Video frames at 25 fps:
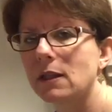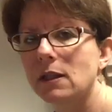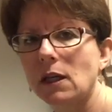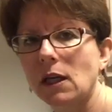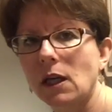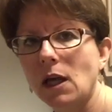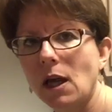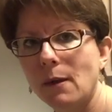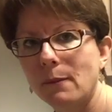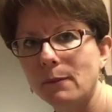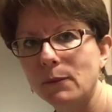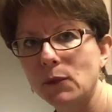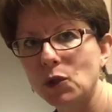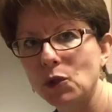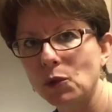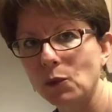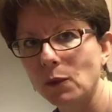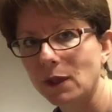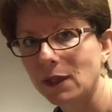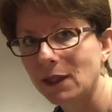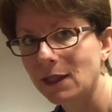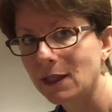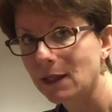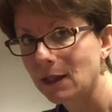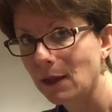to come to
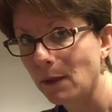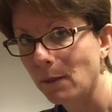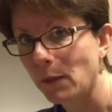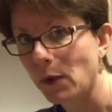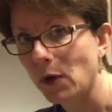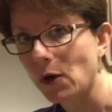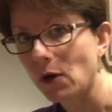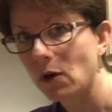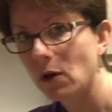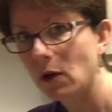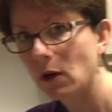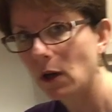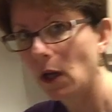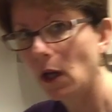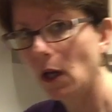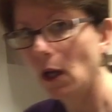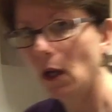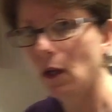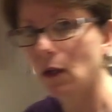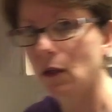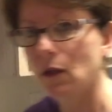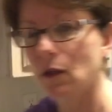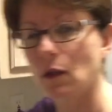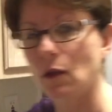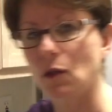a simmer.
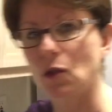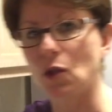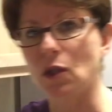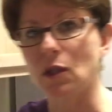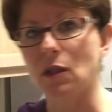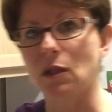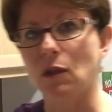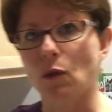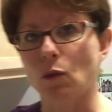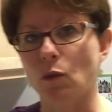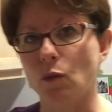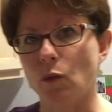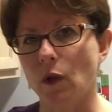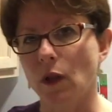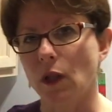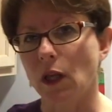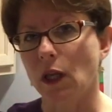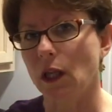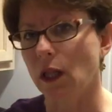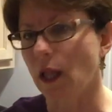So just a really